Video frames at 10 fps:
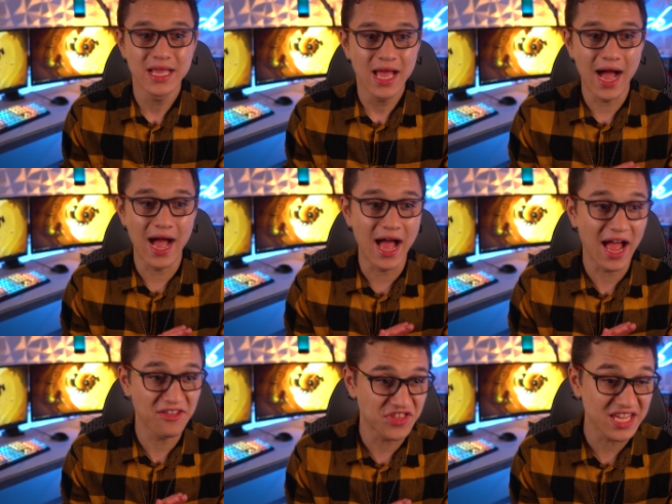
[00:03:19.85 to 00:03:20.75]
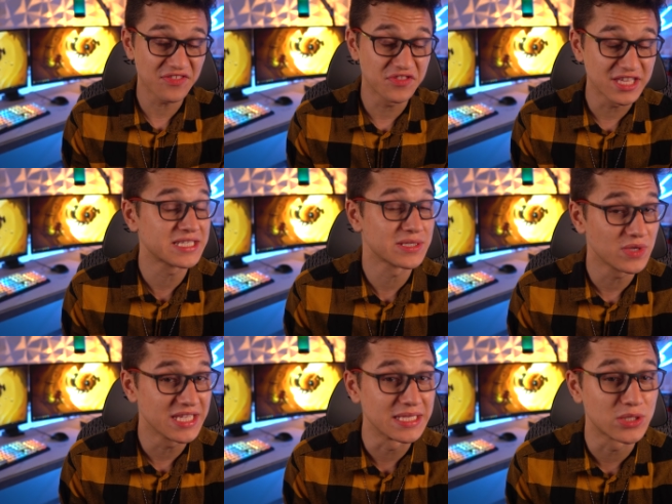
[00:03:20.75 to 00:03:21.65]
Uh, I think this
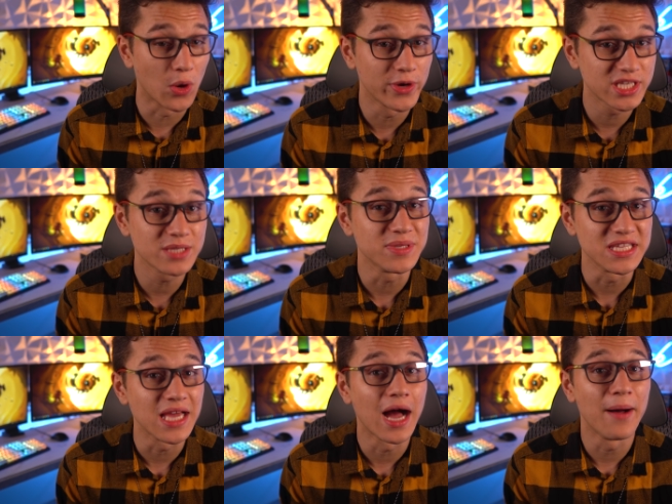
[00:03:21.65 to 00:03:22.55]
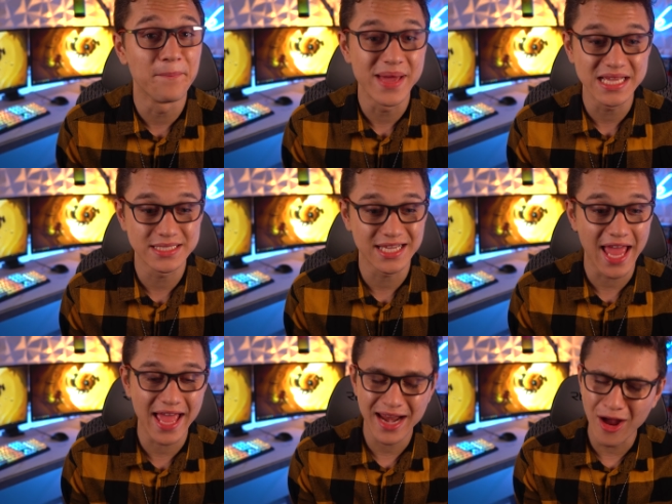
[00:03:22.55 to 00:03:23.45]
is going to be amazing.
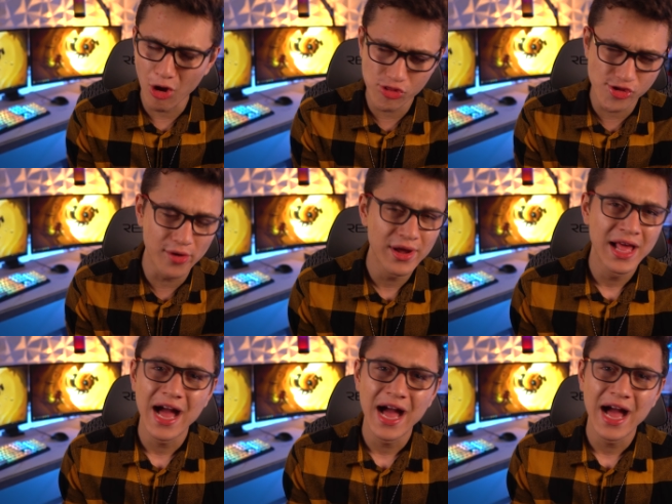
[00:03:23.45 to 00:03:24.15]
And also,